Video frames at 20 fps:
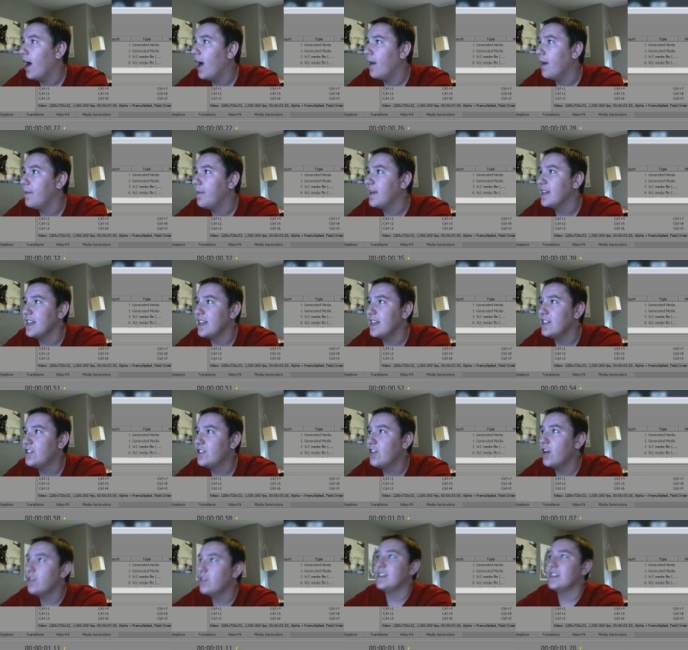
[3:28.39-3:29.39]
because the
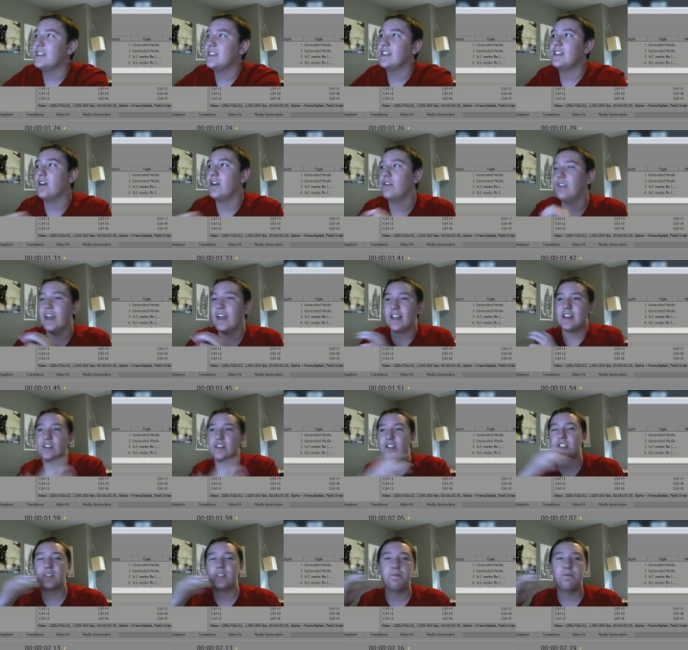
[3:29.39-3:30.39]
intro does its own
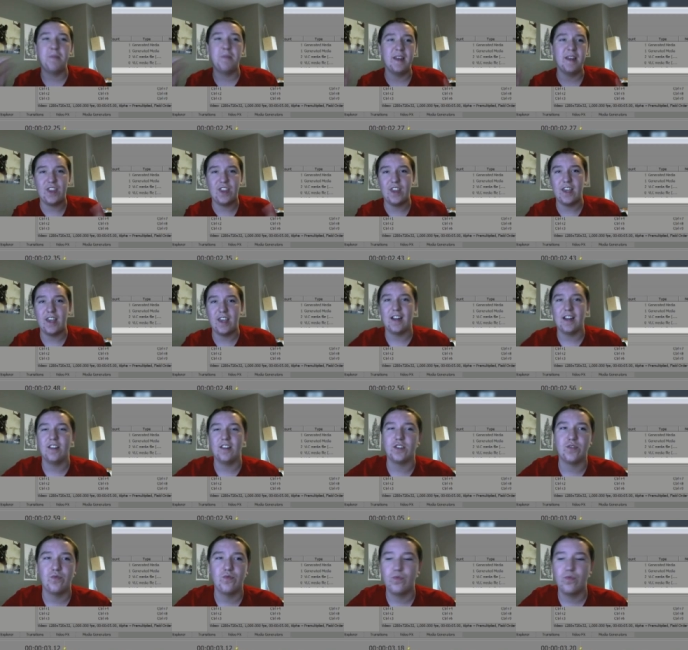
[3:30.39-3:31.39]
little spinny thing, and it
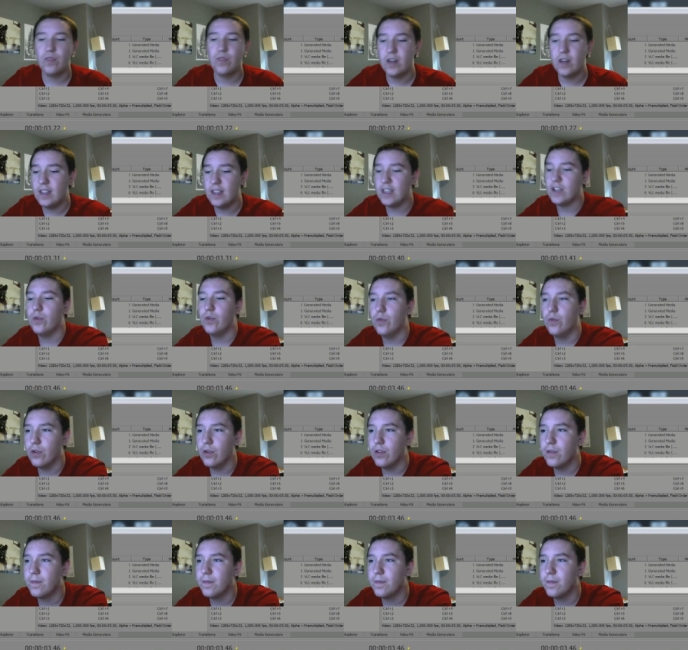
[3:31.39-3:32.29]
looks really cool.